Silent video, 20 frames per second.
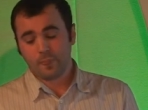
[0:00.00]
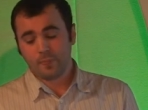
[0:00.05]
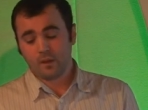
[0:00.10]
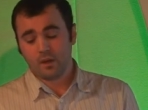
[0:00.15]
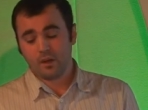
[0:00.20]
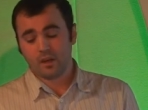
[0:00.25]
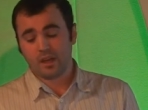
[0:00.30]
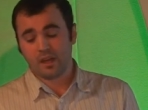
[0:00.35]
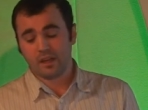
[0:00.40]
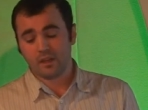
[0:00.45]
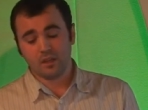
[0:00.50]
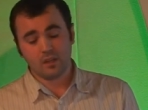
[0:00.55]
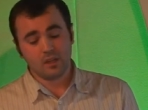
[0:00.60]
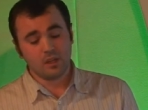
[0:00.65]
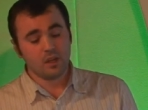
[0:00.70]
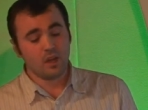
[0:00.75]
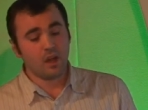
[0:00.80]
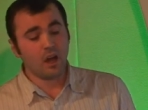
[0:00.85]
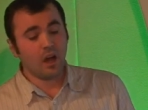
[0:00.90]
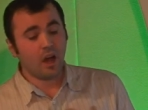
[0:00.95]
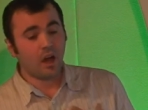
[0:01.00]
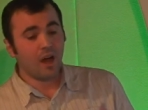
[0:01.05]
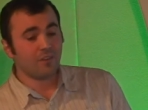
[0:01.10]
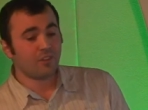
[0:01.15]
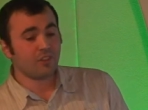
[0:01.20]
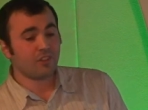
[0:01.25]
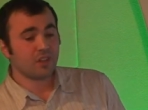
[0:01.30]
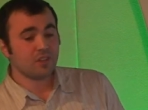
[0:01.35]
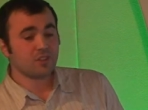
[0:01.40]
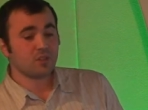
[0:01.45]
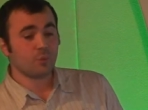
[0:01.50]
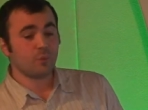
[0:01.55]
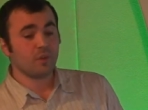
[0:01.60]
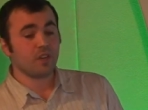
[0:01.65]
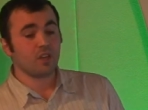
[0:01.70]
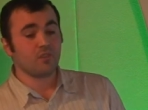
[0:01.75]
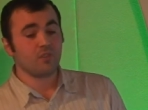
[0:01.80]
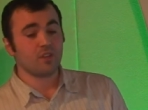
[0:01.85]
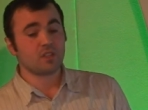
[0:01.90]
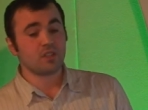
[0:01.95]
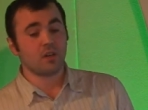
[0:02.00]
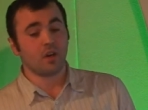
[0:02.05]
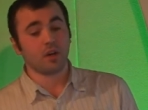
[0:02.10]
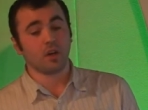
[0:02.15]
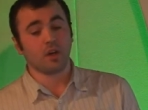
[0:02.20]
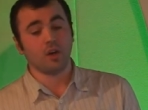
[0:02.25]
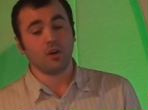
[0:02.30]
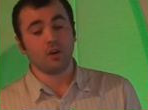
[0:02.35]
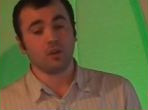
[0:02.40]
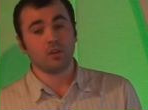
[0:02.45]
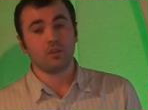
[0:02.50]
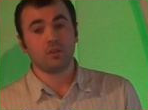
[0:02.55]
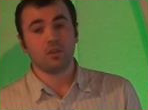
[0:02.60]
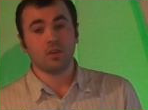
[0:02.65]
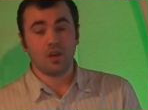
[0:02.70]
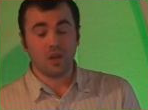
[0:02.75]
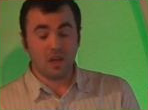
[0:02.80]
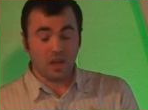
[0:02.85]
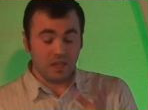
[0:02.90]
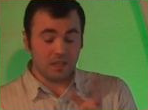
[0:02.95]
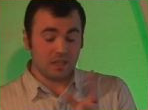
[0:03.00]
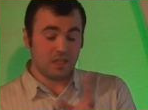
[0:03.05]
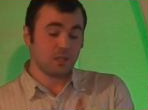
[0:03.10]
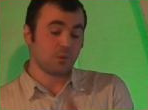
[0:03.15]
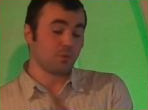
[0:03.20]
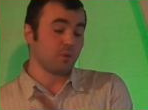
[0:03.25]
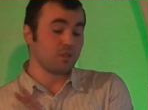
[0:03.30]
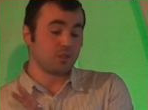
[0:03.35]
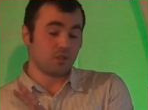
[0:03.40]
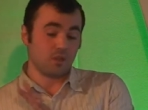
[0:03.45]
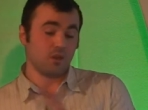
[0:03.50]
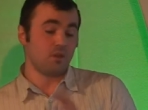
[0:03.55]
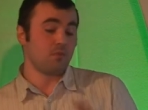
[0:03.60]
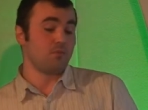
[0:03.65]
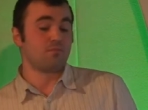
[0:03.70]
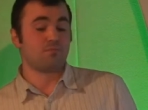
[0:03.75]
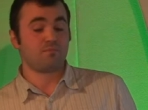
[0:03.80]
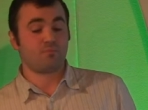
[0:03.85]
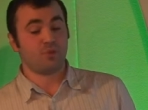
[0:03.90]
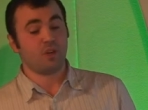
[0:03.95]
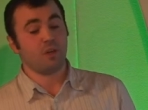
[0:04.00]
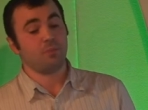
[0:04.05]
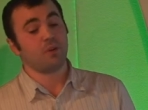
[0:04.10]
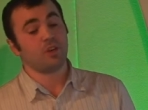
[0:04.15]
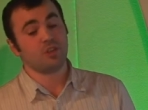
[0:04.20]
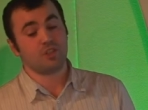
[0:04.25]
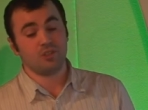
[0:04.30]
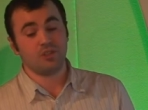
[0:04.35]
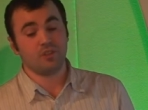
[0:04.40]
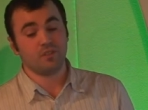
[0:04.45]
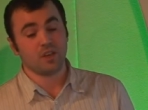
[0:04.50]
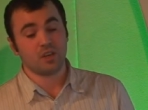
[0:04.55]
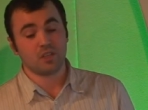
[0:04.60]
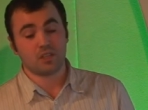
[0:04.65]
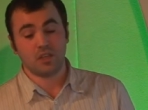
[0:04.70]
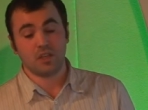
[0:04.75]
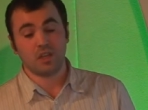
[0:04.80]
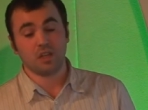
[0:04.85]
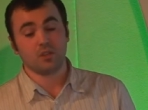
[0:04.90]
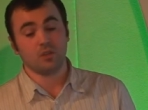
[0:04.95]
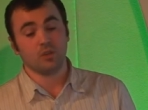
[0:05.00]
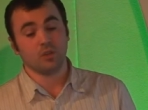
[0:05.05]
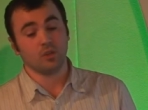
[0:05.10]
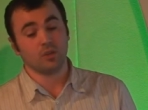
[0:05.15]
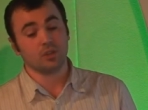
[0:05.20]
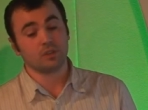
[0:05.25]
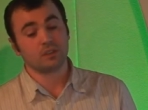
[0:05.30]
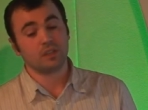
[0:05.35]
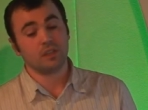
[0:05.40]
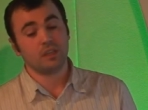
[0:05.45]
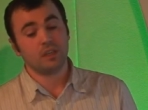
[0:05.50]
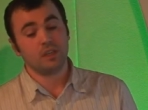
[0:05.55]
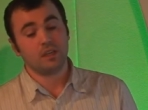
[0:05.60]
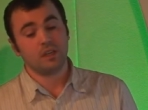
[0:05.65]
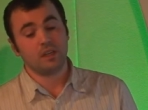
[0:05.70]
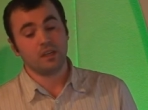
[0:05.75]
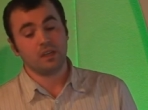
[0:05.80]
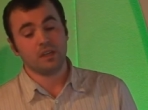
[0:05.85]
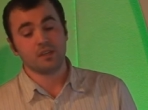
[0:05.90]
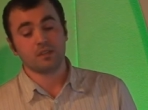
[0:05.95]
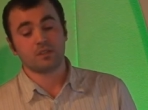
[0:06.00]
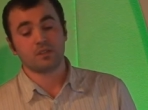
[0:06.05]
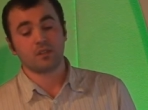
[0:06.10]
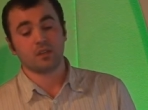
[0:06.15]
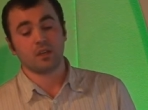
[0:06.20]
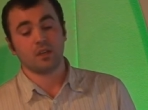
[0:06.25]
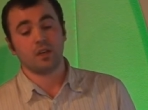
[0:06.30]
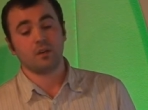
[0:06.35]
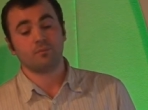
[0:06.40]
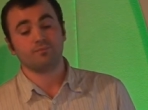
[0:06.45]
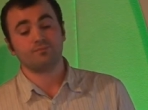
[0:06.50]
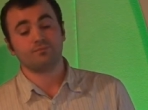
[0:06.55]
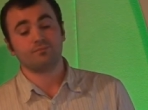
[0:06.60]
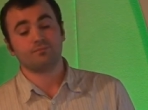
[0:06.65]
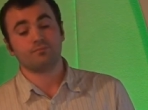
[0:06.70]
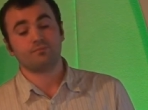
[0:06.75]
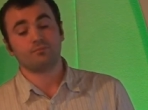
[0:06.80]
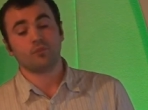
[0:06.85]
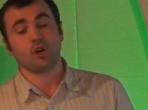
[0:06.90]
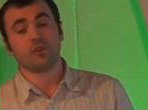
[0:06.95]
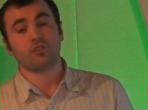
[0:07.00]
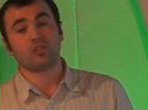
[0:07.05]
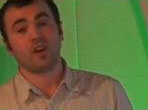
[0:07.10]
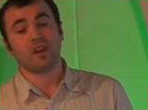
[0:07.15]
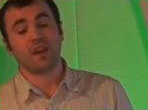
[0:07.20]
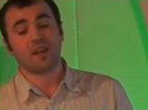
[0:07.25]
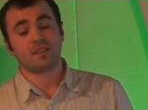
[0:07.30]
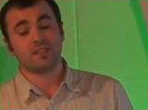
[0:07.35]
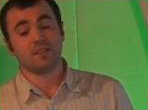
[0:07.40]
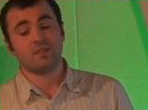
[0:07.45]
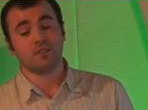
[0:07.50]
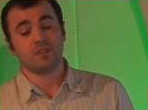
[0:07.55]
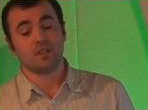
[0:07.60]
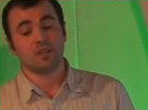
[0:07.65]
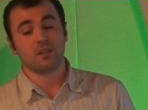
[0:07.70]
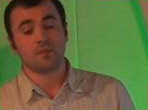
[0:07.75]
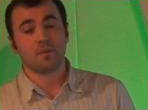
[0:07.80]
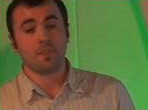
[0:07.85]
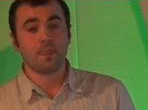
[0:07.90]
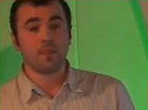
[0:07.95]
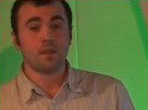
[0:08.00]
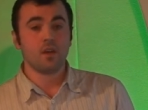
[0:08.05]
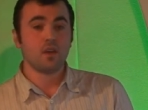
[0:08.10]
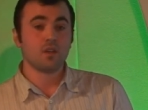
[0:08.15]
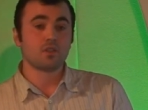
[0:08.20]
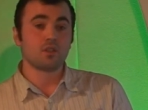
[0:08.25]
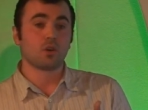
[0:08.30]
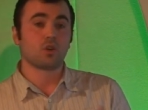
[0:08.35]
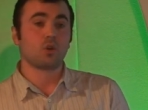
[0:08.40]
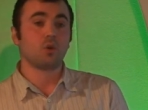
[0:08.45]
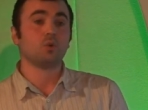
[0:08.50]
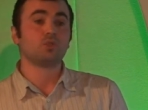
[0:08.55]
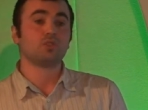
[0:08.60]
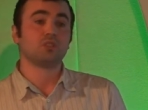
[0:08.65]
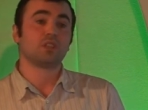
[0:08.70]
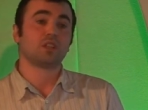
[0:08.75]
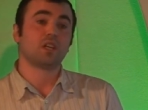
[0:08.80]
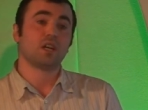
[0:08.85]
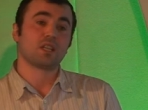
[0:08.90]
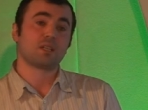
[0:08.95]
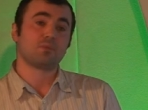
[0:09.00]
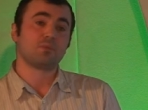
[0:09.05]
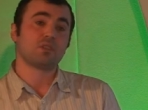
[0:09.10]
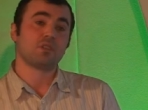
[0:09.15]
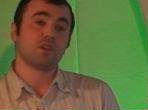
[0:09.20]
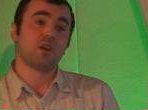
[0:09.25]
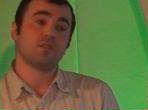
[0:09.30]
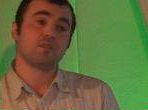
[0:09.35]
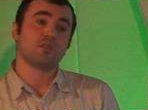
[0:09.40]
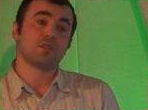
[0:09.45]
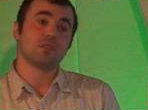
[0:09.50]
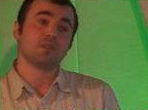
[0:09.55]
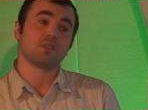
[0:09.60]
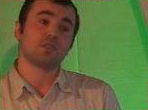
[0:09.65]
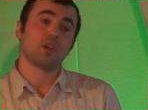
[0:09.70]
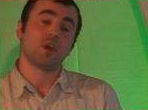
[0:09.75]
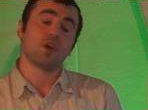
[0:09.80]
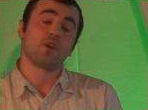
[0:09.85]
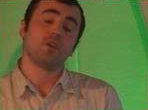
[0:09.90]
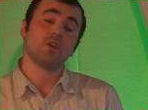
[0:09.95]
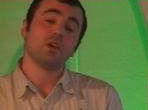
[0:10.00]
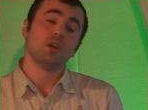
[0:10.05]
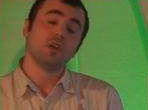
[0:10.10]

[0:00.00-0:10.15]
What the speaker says: Okay, other things that we can retarget on, and these ones are pretty much universally ignored, is offline activity. So calls into customer services. So